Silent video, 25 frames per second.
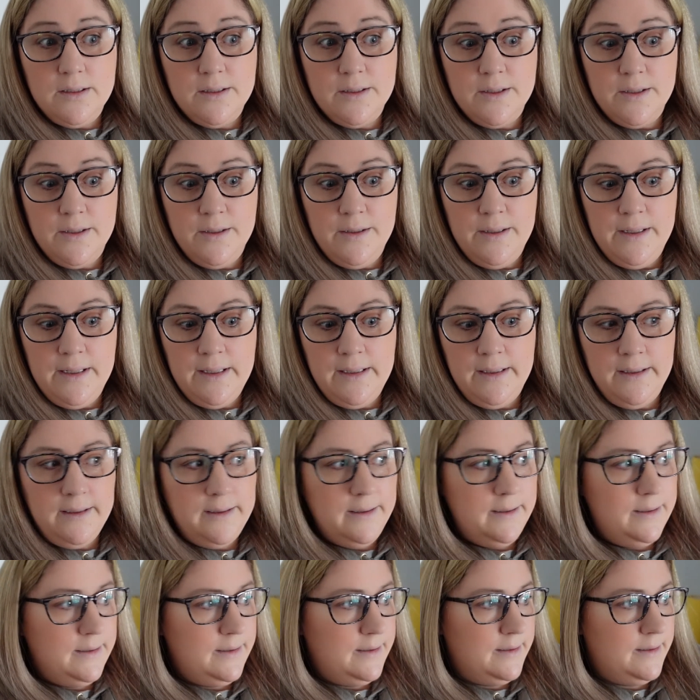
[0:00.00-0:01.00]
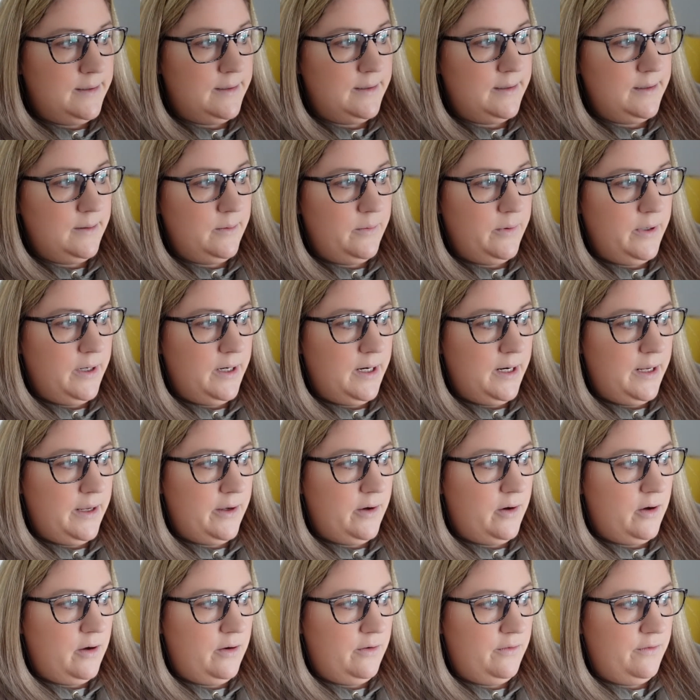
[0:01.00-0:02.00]
I think we're going to get
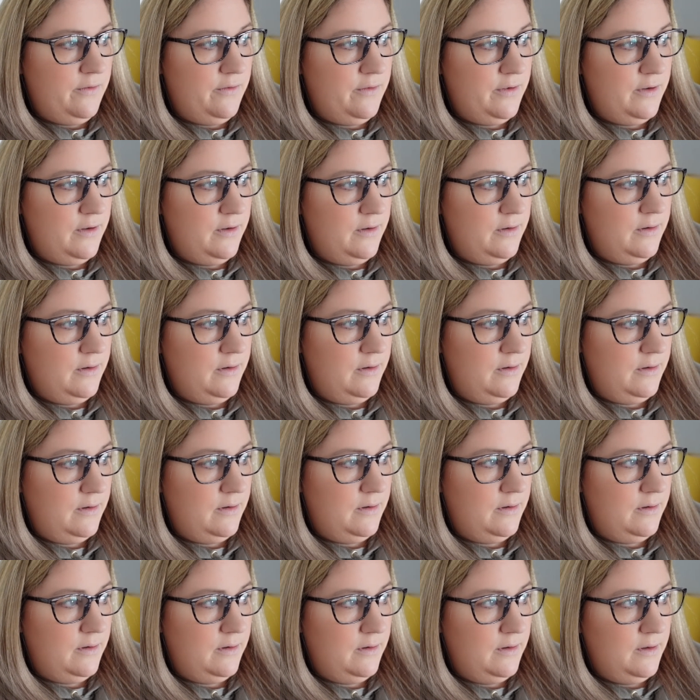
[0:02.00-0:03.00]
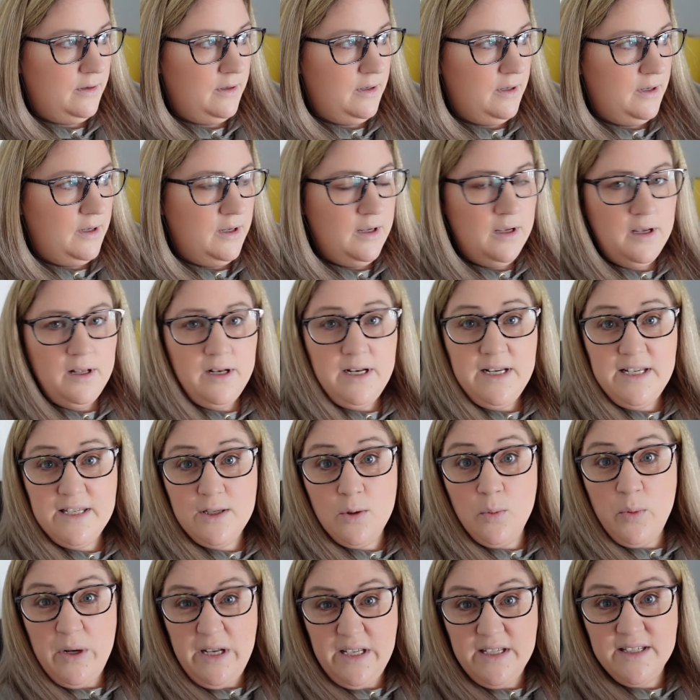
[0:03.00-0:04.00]
off. At least the
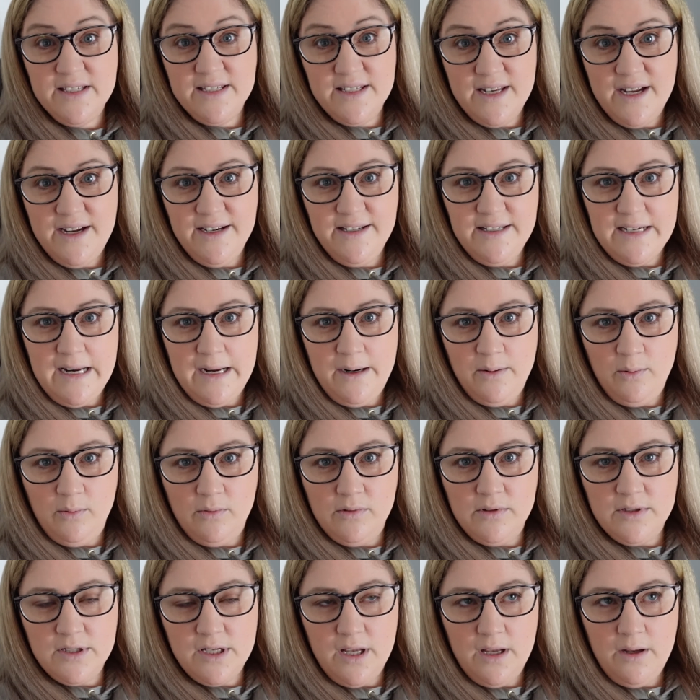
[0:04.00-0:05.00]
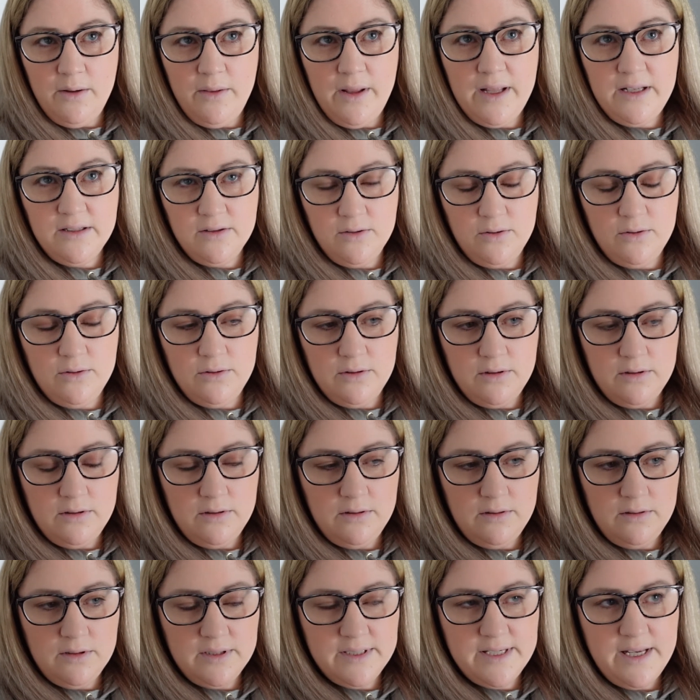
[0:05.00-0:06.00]
wind's died down, so that's good.
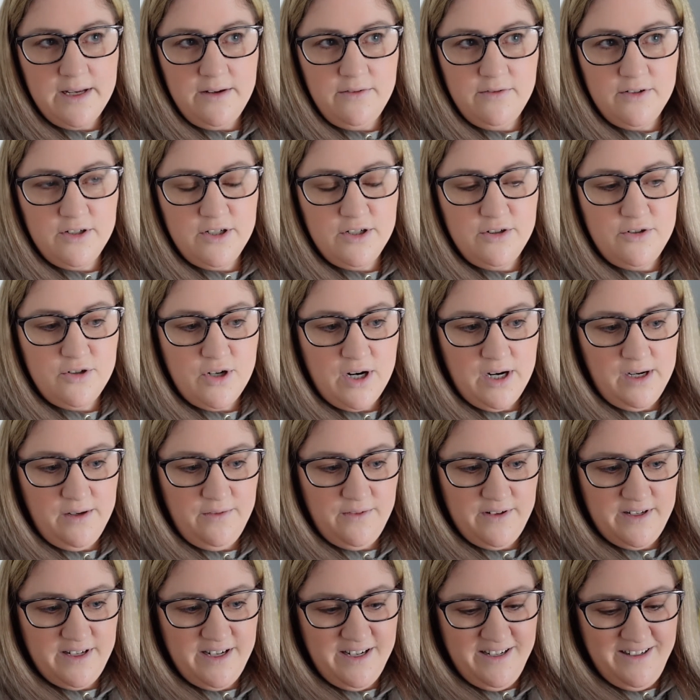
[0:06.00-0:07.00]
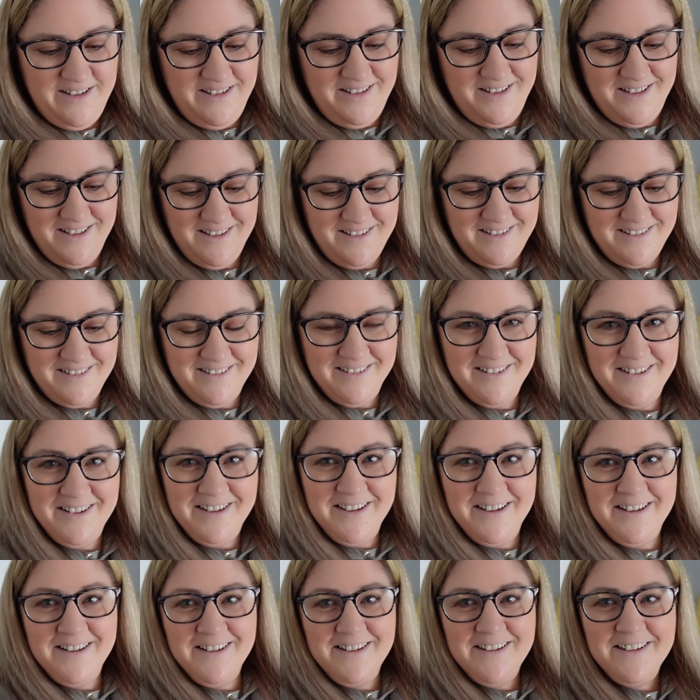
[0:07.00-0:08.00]
Safer to drive in.
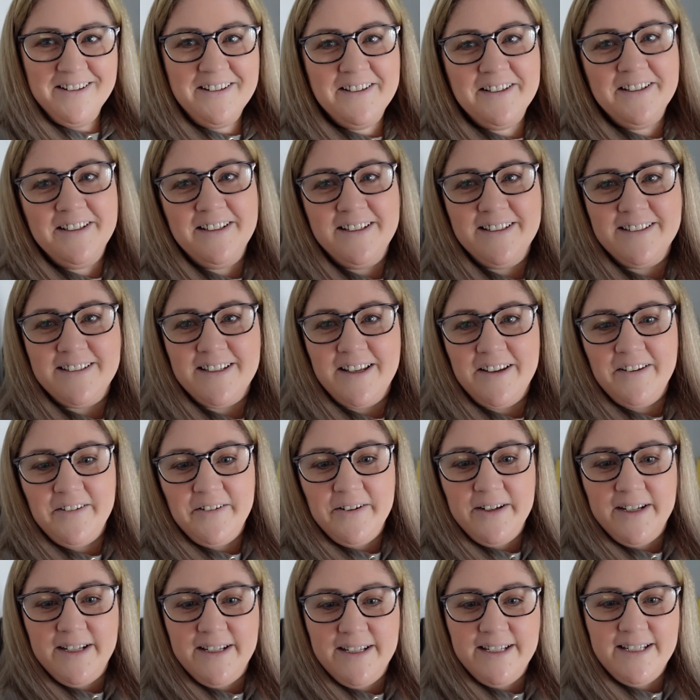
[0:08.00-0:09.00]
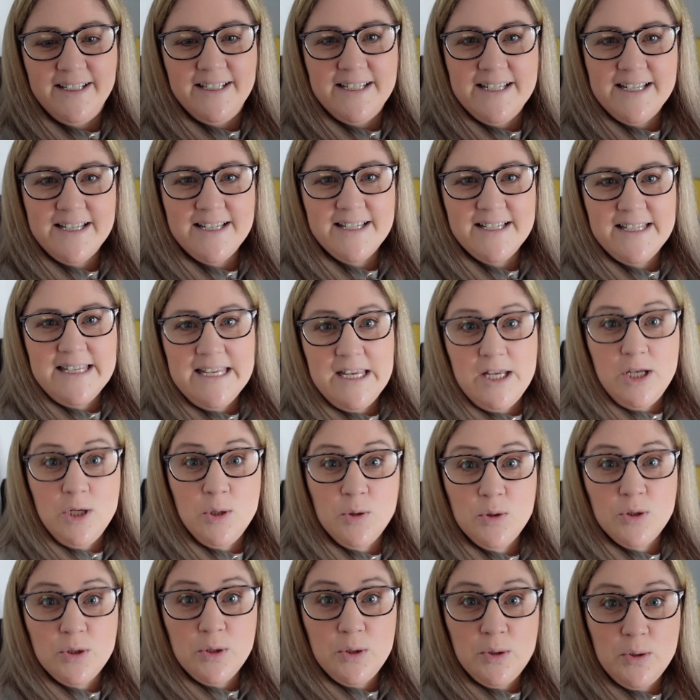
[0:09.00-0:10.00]
So, see you
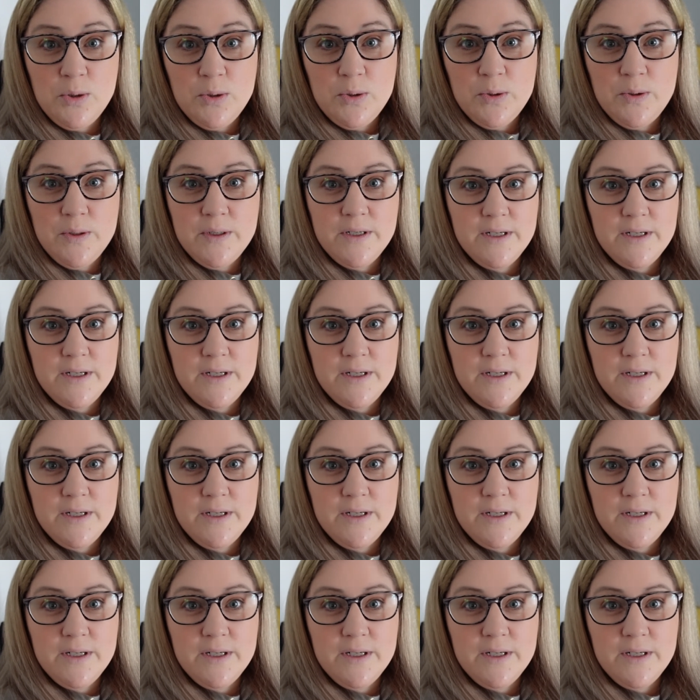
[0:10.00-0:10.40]
soon.